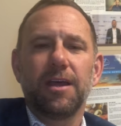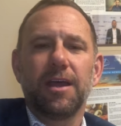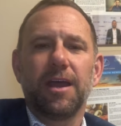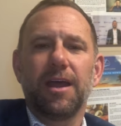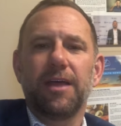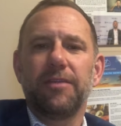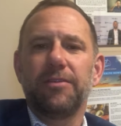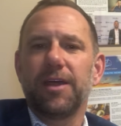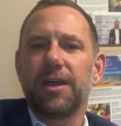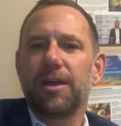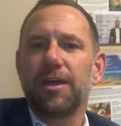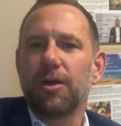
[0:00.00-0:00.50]

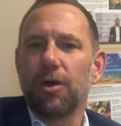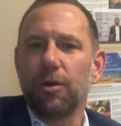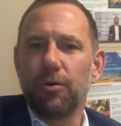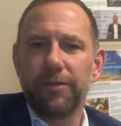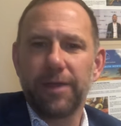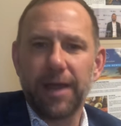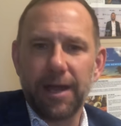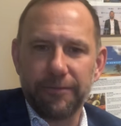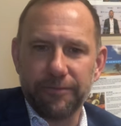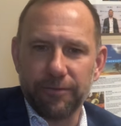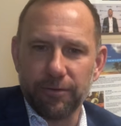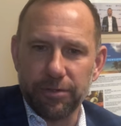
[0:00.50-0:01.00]
and they go
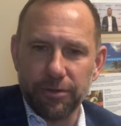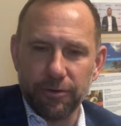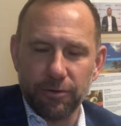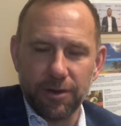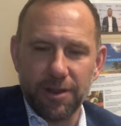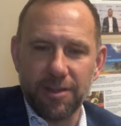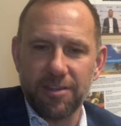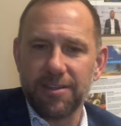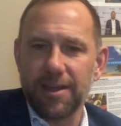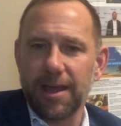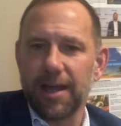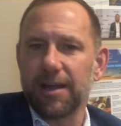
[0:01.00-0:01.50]
that for
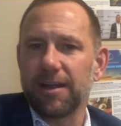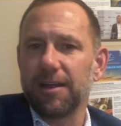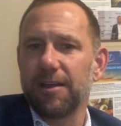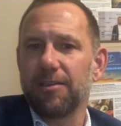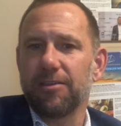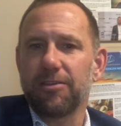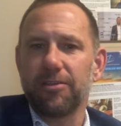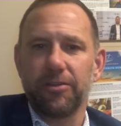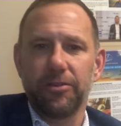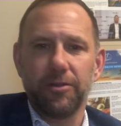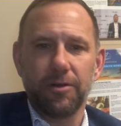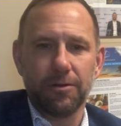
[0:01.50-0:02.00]
30
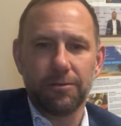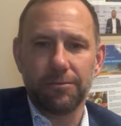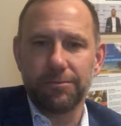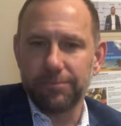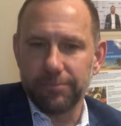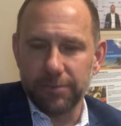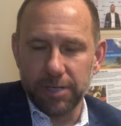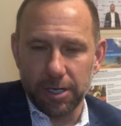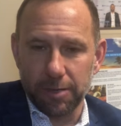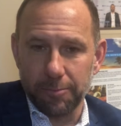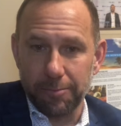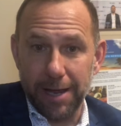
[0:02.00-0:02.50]
seconds and they're
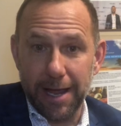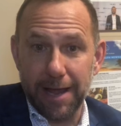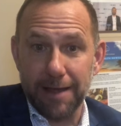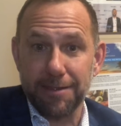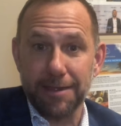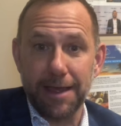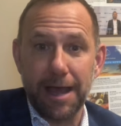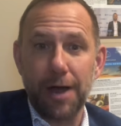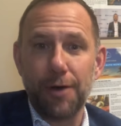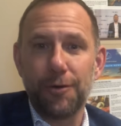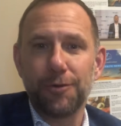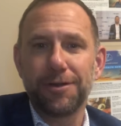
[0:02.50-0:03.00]
going to pass
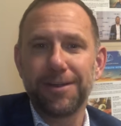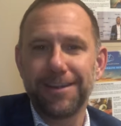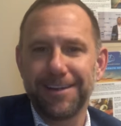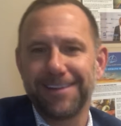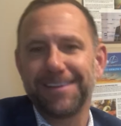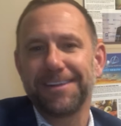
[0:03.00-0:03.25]
out,